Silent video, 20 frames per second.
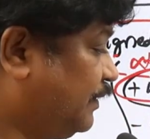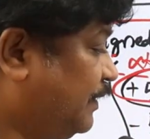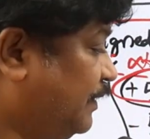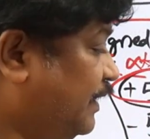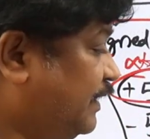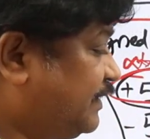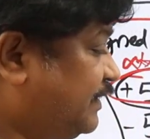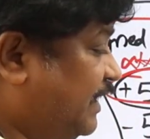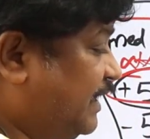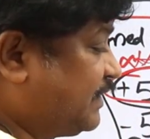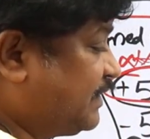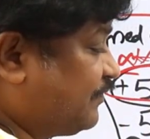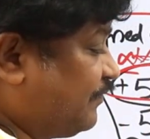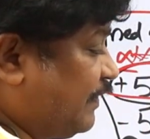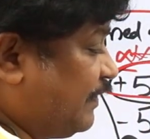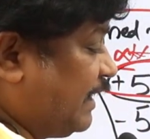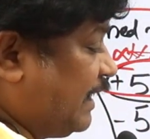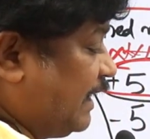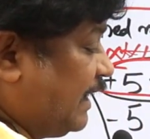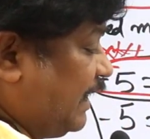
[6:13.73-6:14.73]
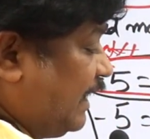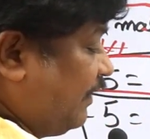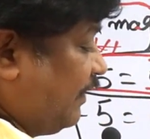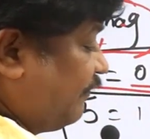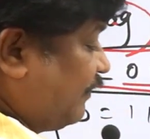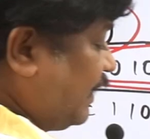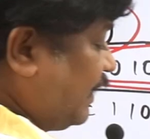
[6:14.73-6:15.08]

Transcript: This is very,